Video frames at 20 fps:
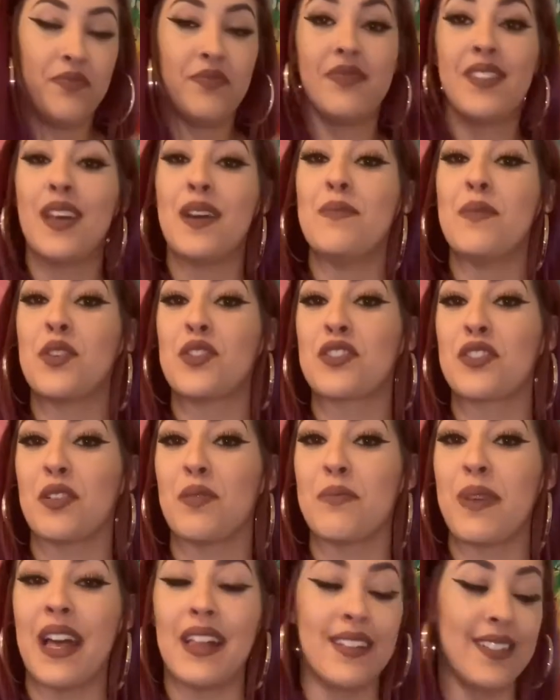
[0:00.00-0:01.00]
emotional
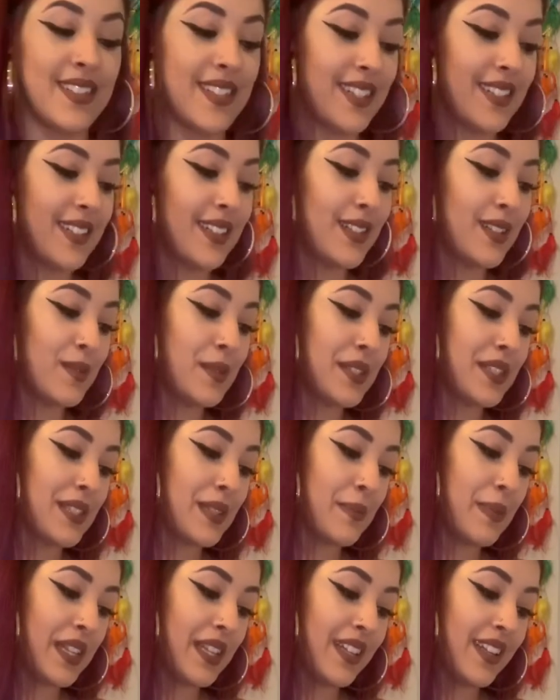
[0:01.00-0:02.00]
balance,
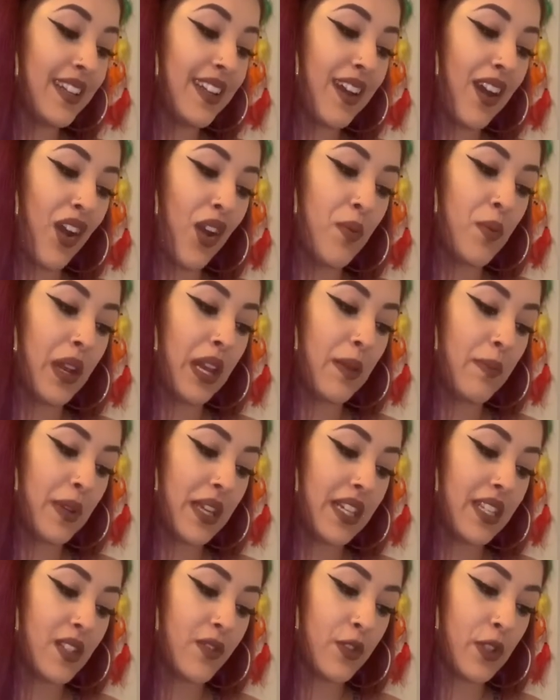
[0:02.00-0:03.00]
stability, harmony,
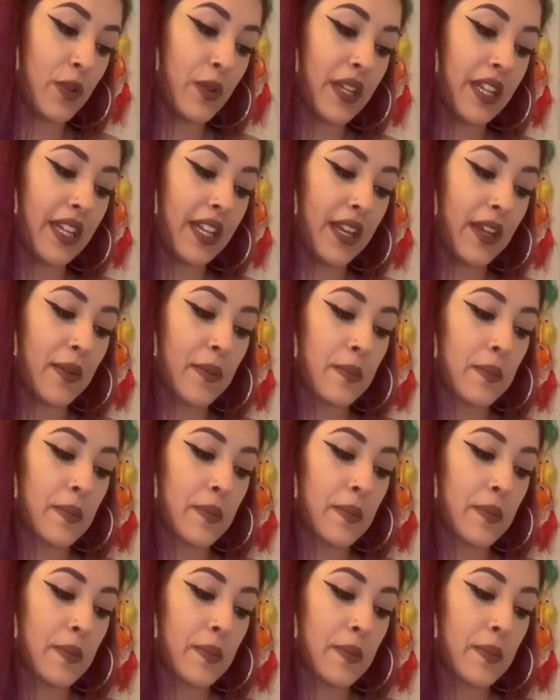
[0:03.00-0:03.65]
peace, fluidity.